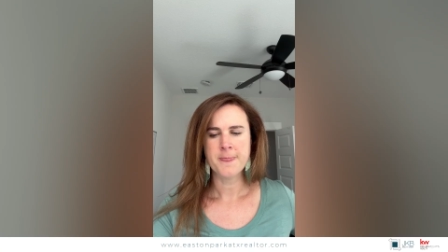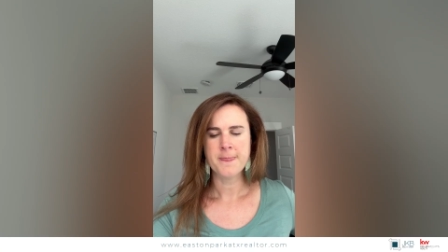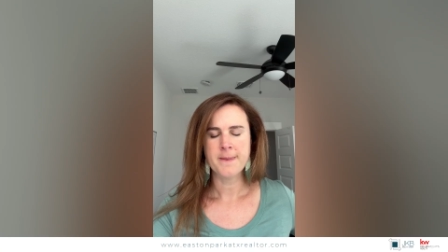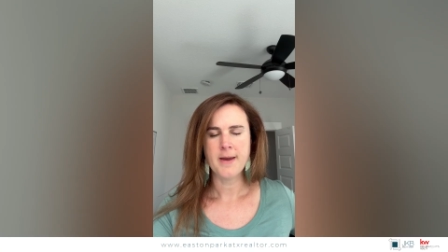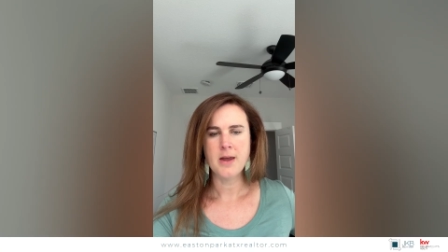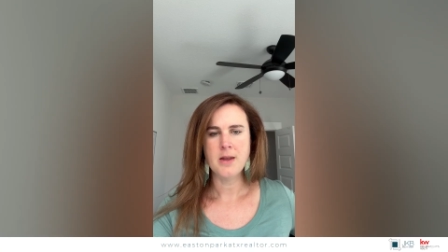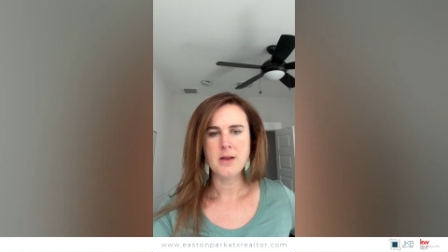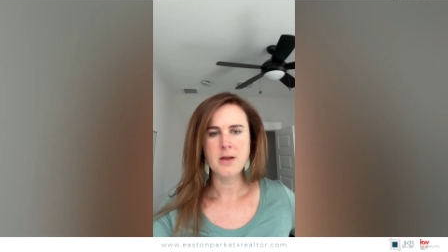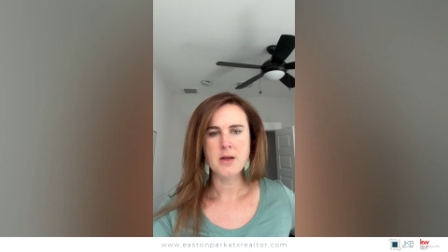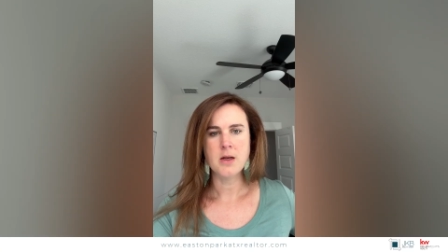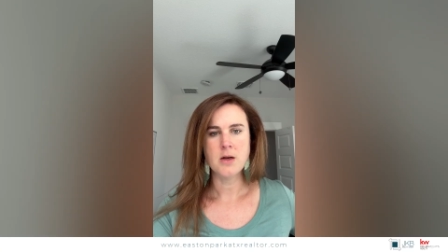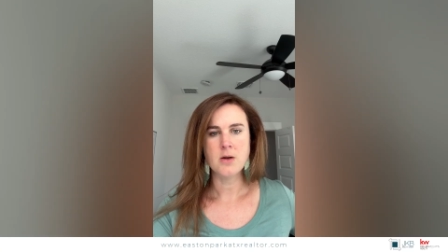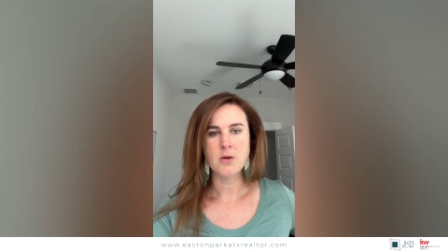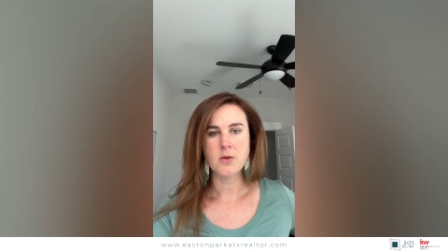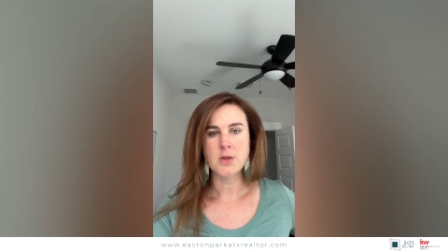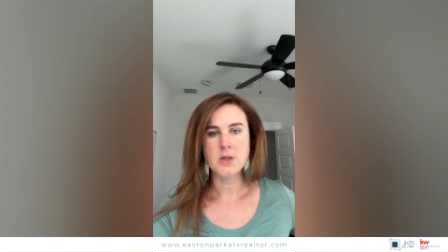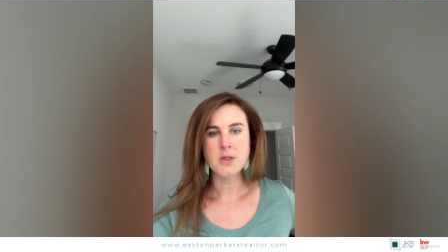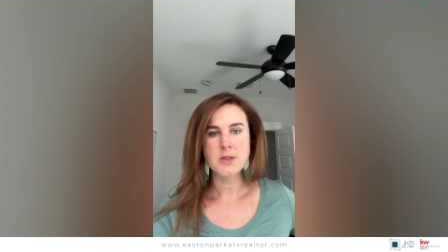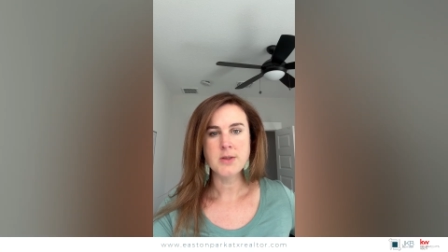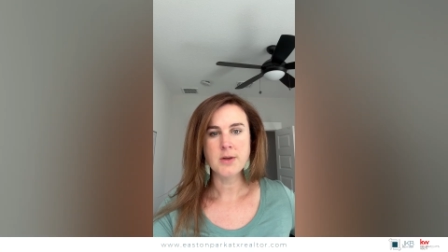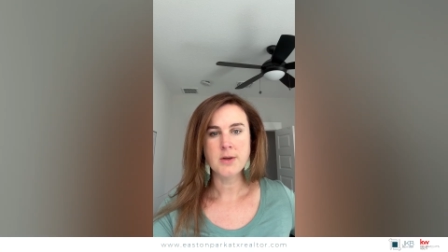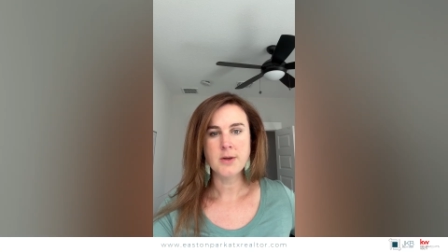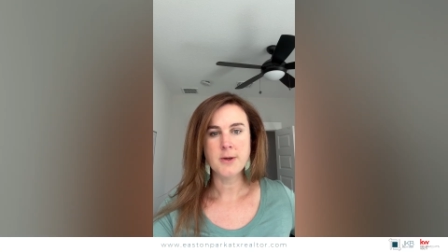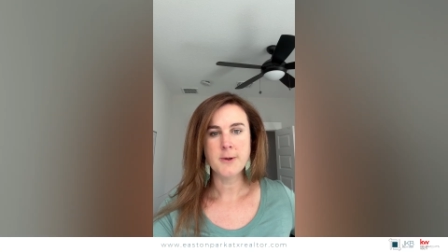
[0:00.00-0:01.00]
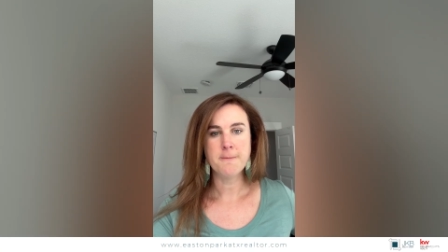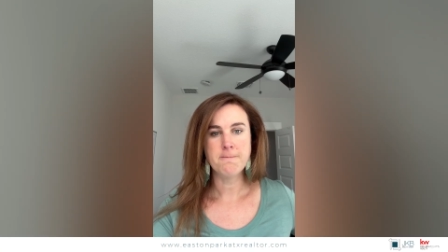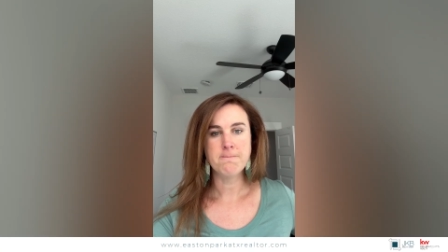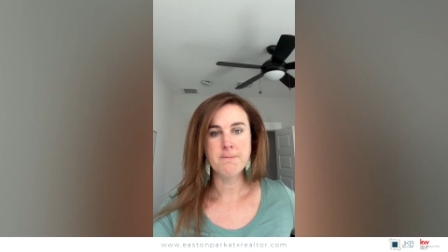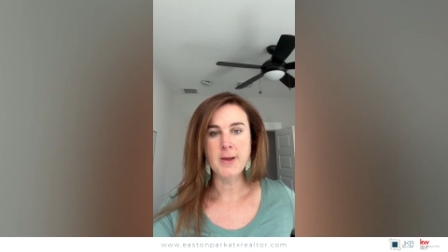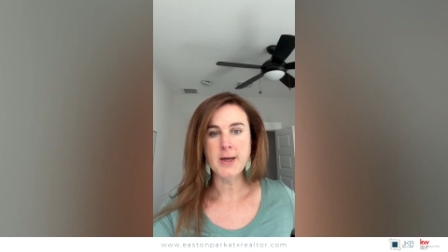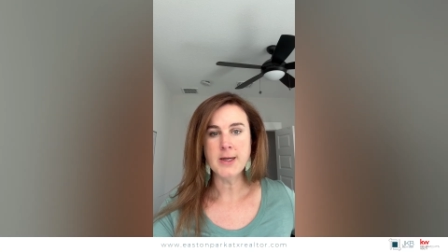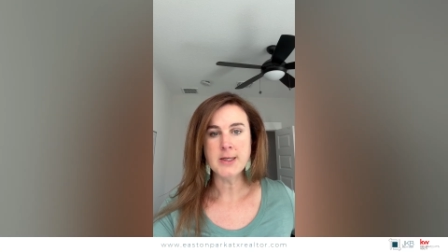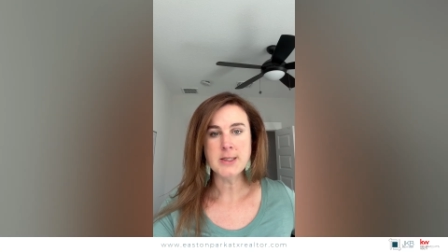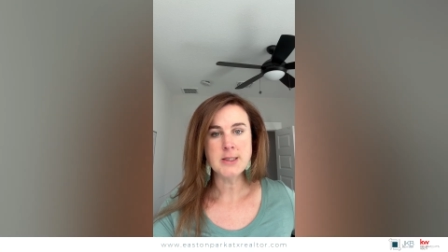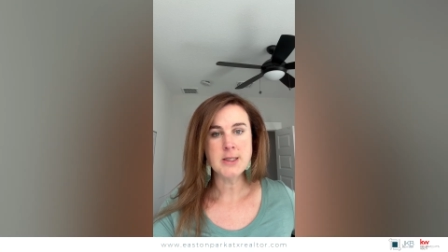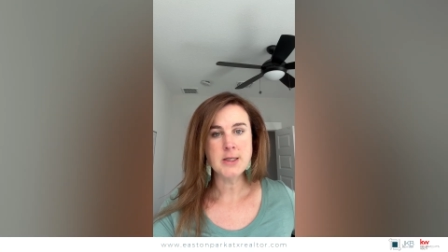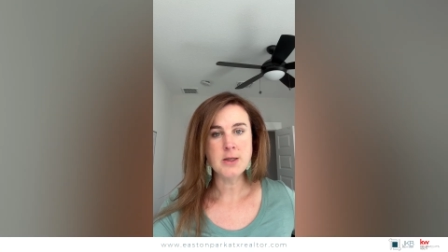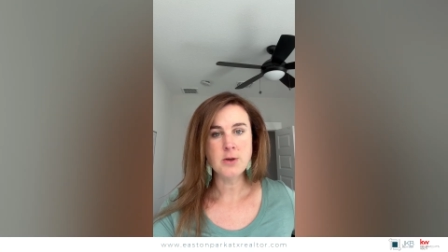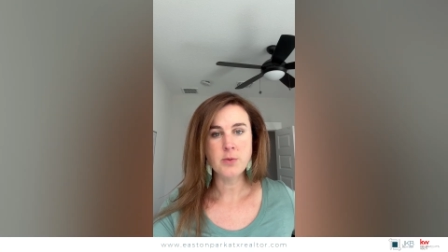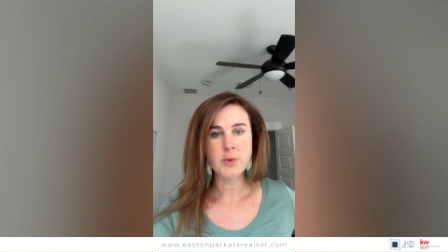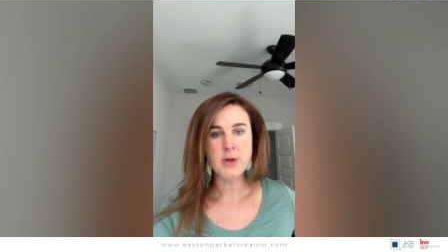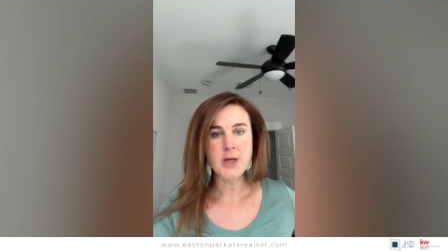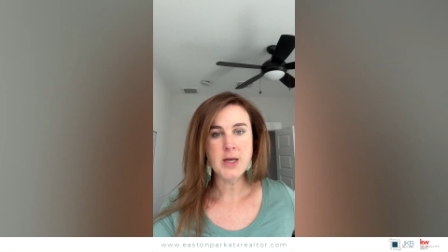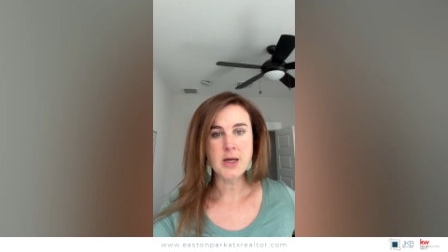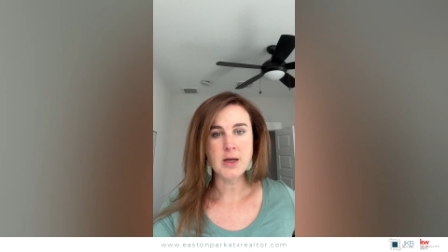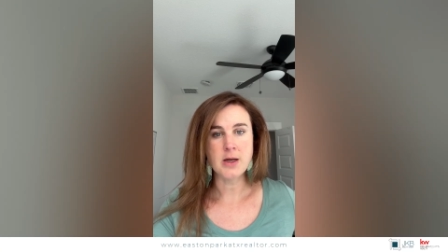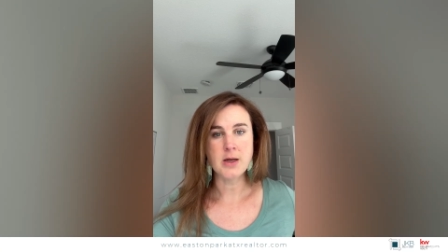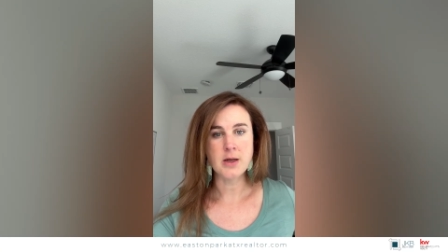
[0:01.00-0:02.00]
And it only took less than a
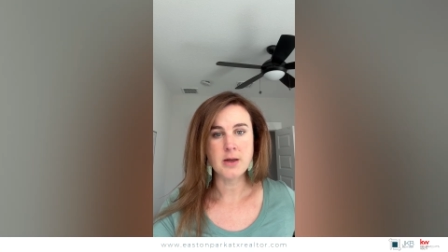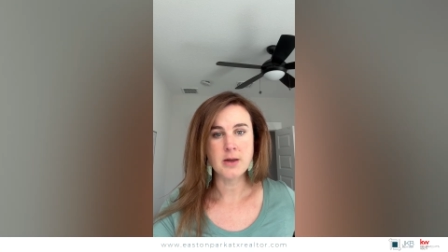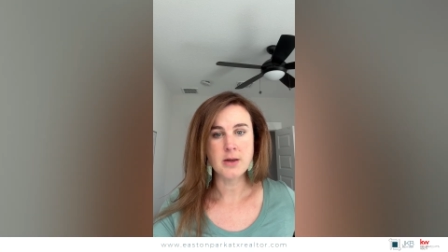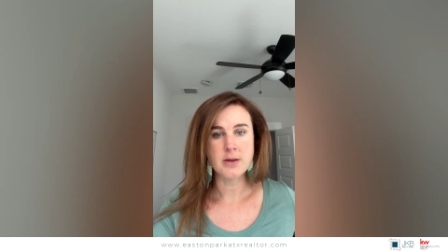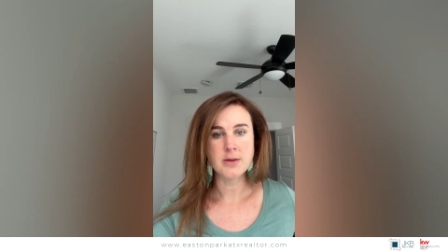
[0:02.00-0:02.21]
week